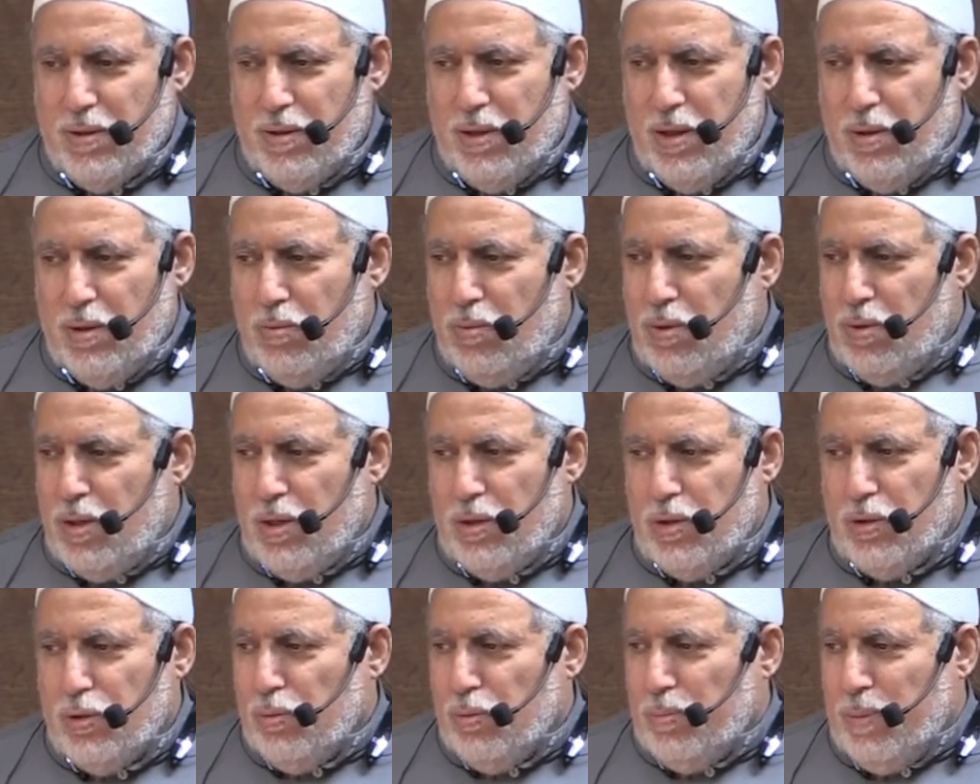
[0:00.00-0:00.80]
they
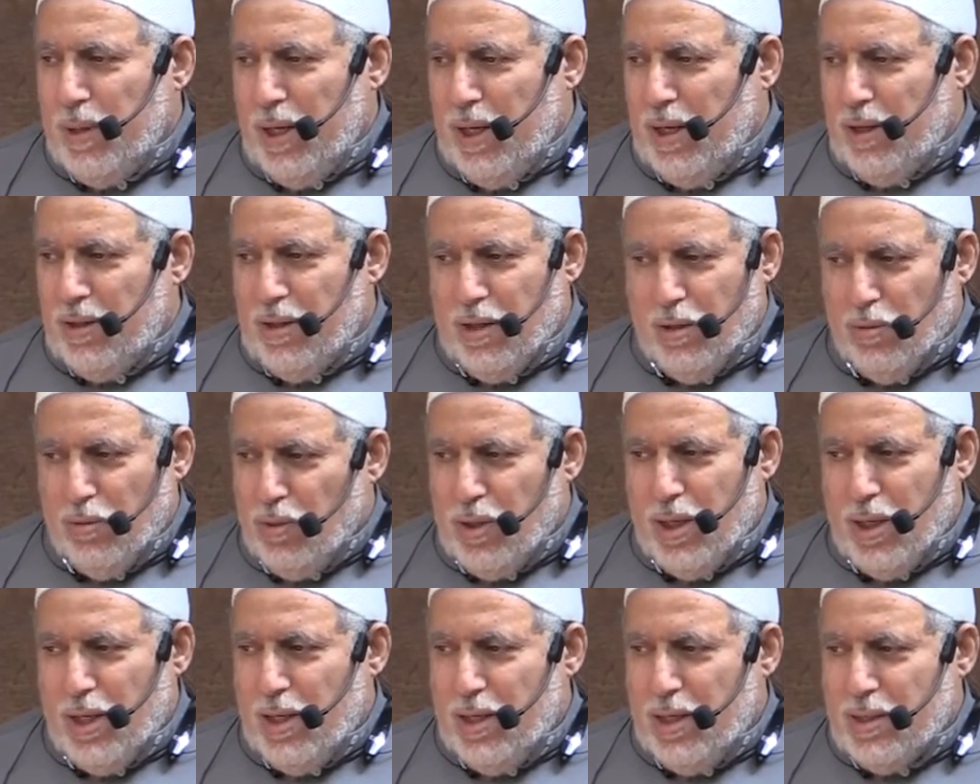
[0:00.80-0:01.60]
wouldn't obey, they
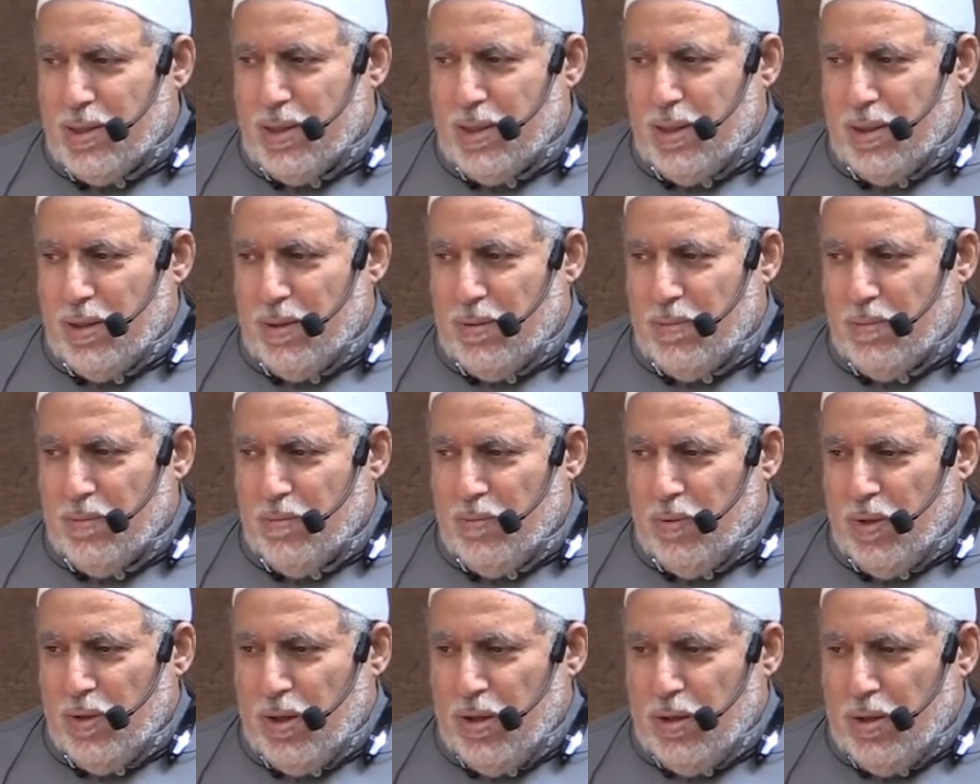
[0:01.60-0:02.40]
wouldn't listen.
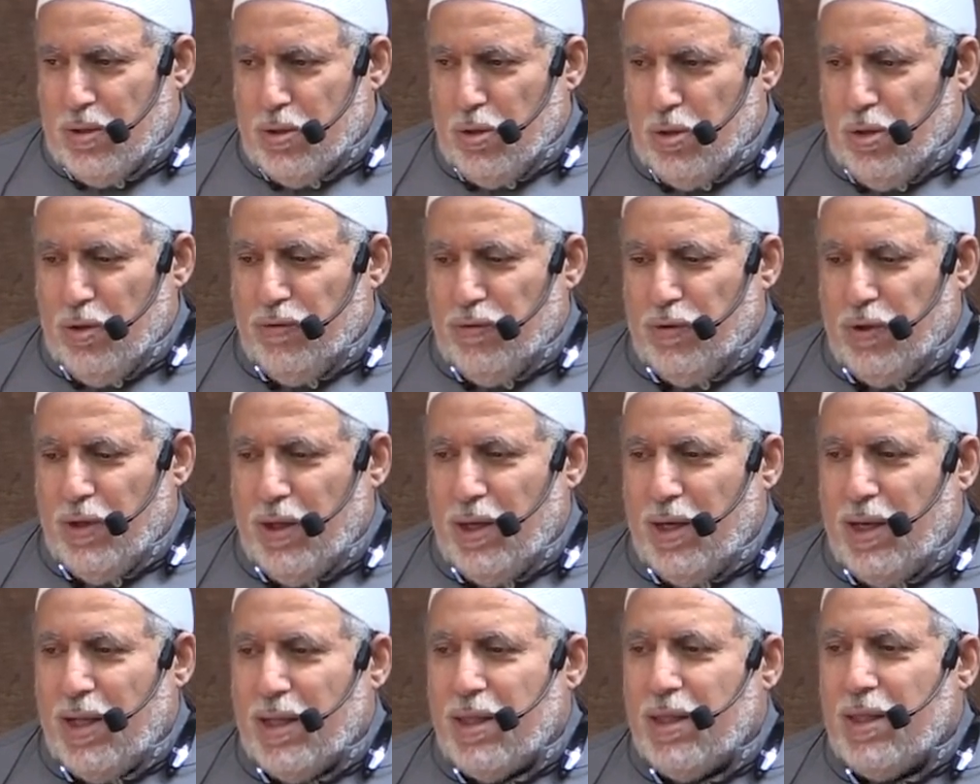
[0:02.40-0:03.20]
So if
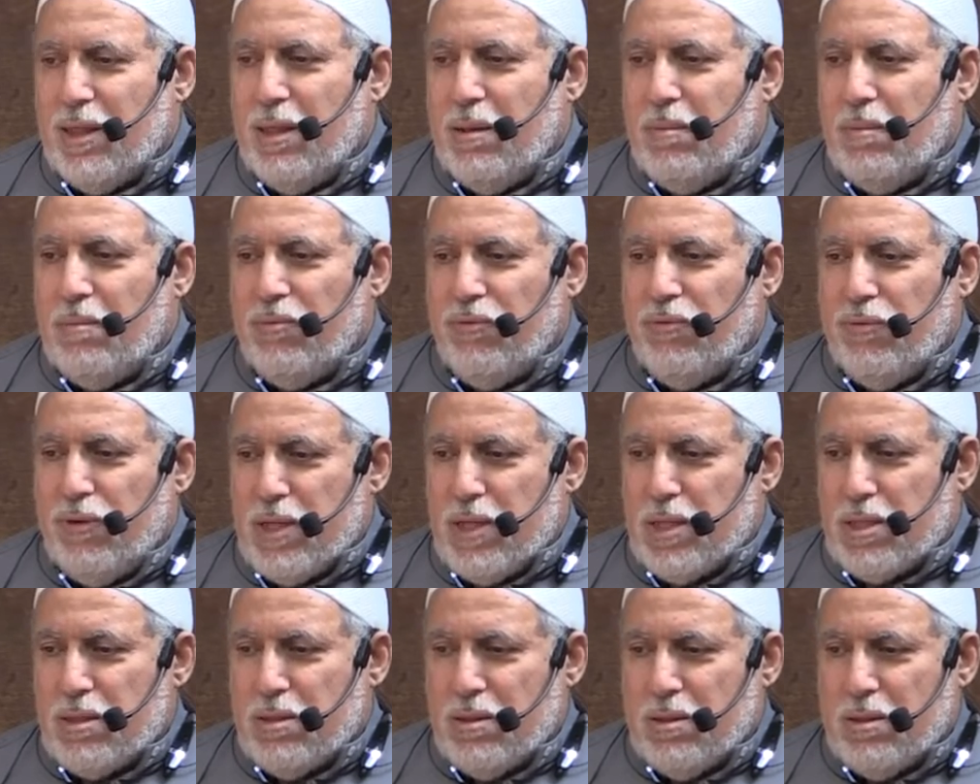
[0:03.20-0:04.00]
you let them
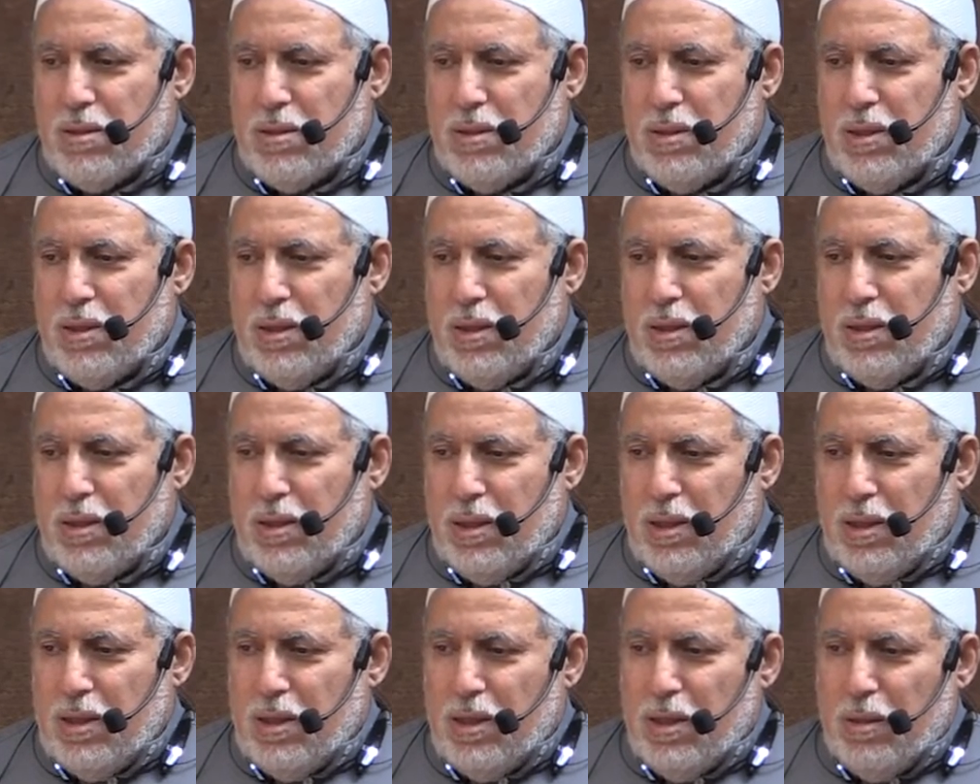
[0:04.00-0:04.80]
fester
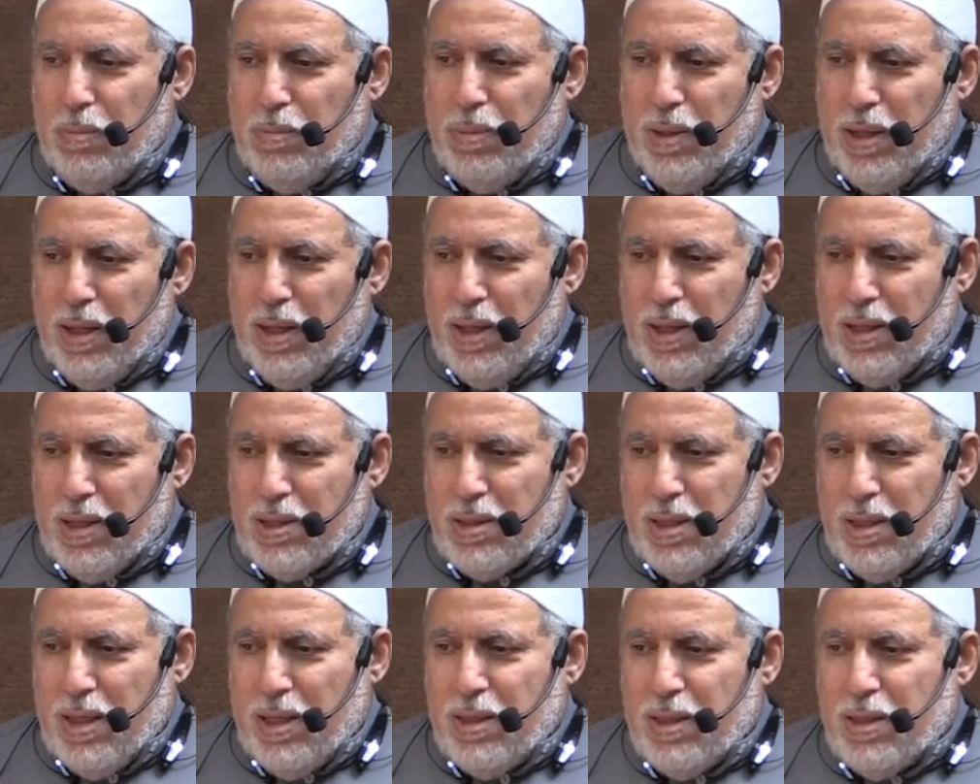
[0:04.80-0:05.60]
in
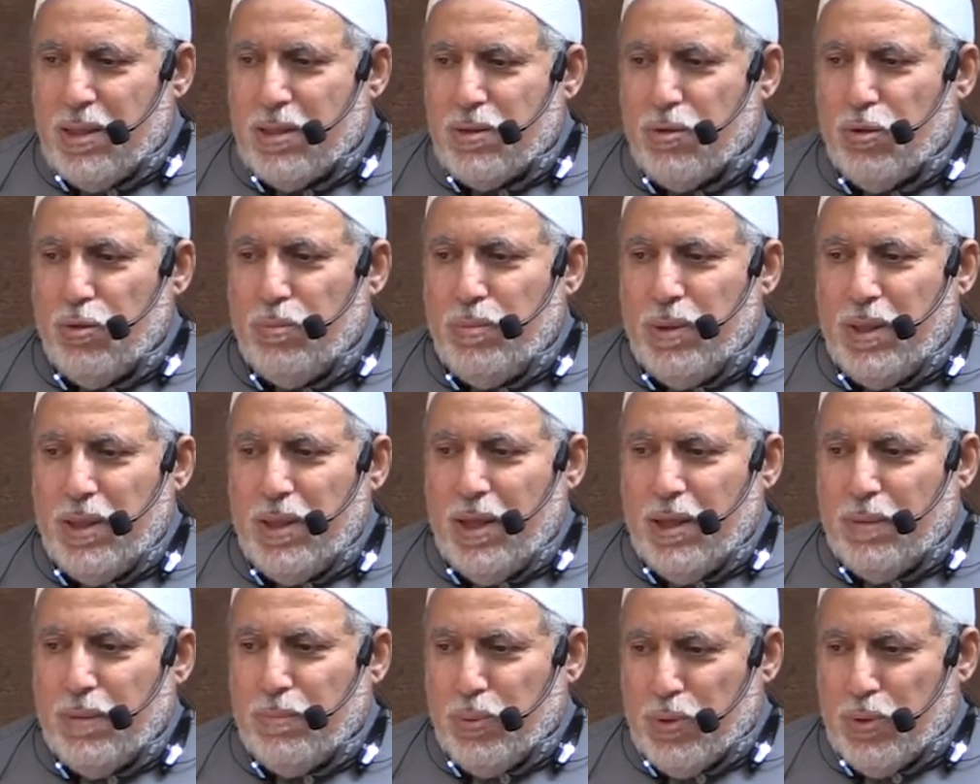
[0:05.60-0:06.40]
rebellious and
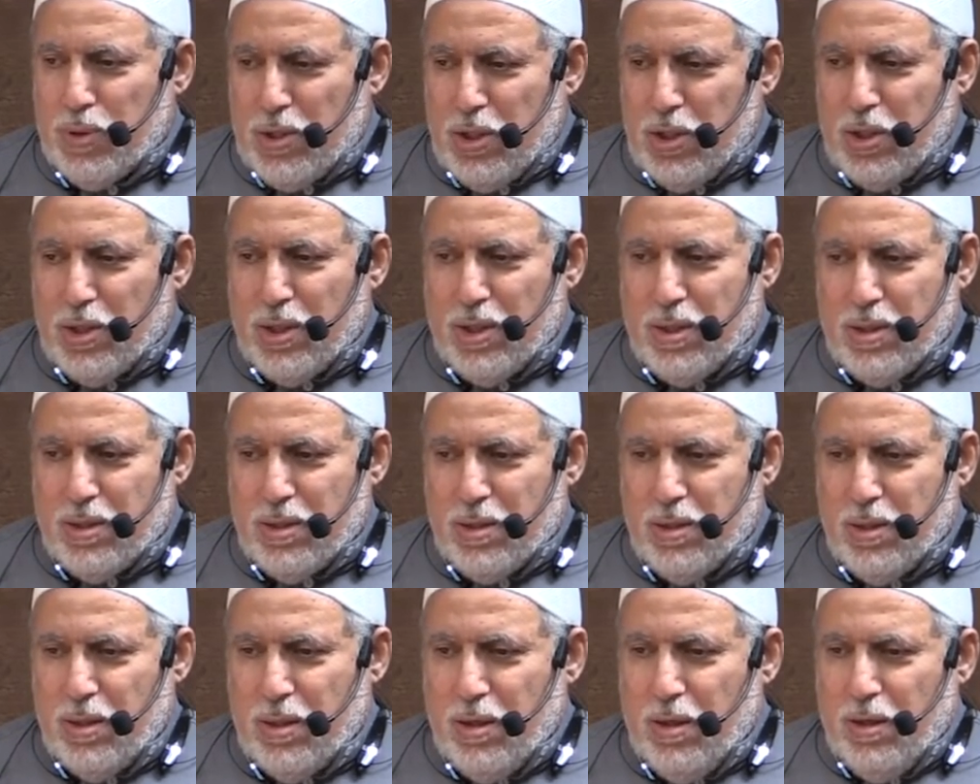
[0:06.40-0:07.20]
disobedient
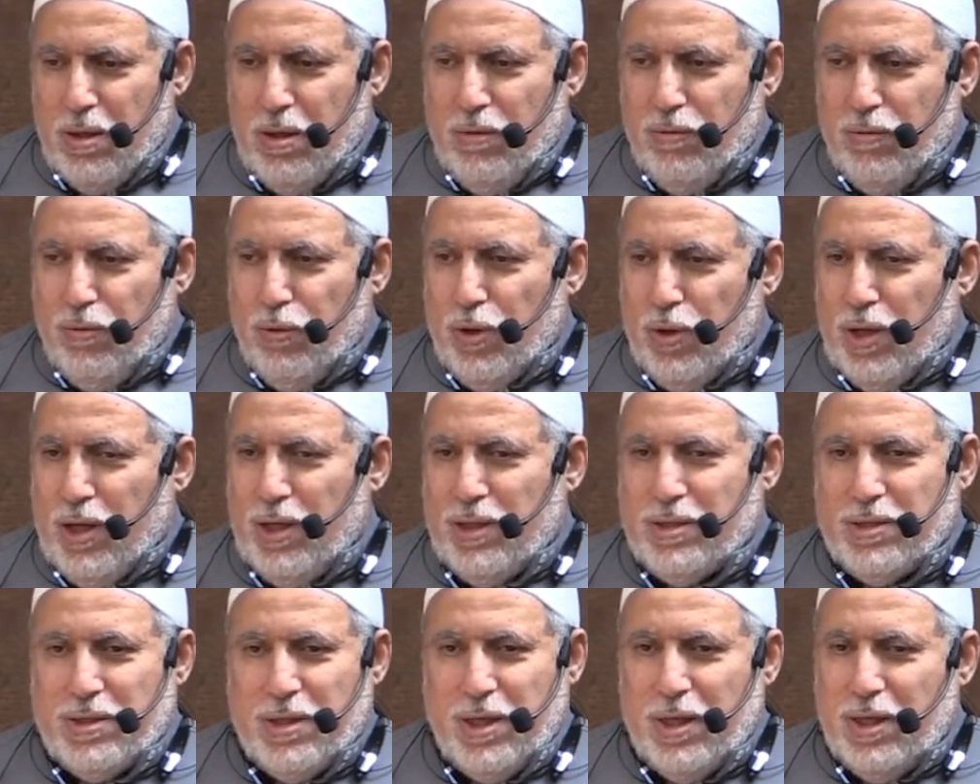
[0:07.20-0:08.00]
positions for
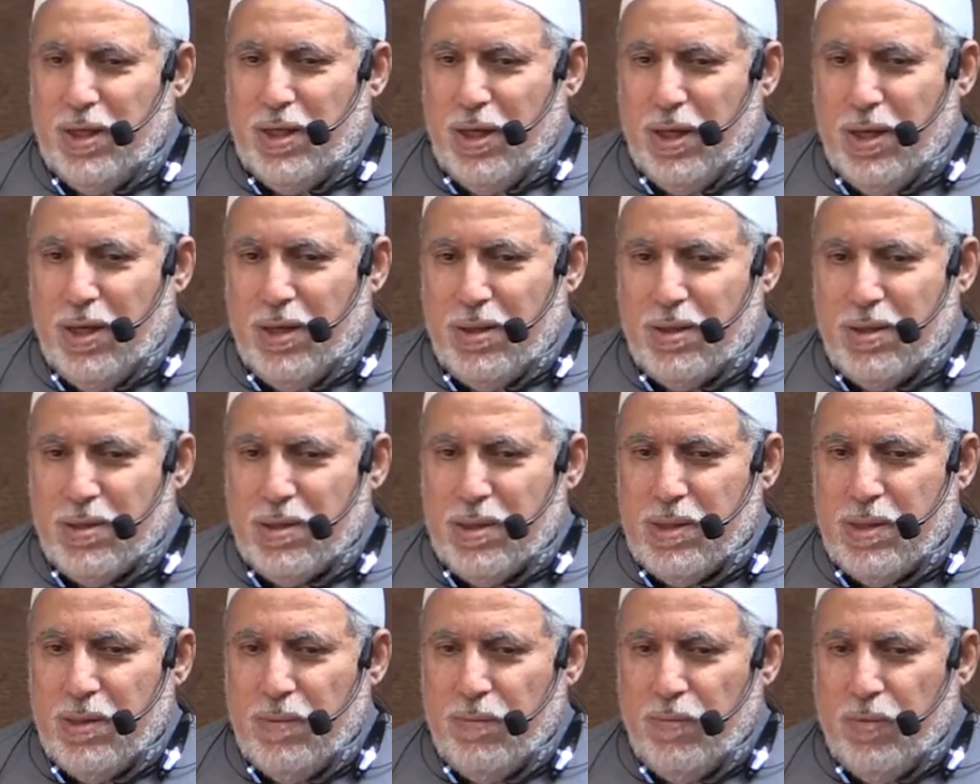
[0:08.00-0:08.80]
18
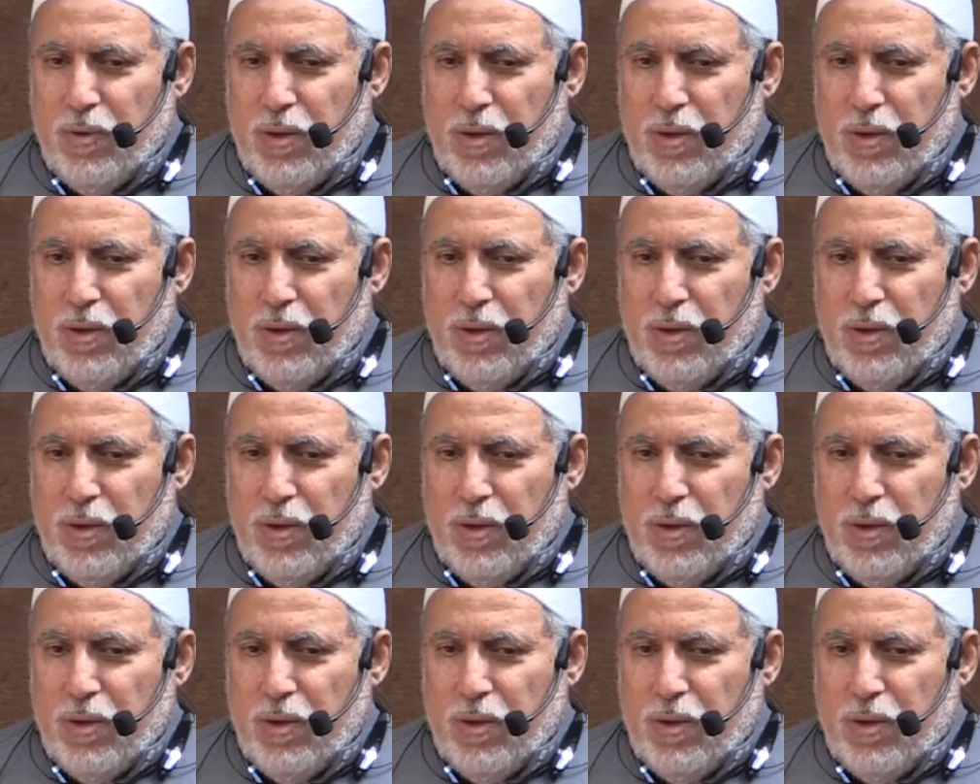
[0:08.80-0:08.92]
years,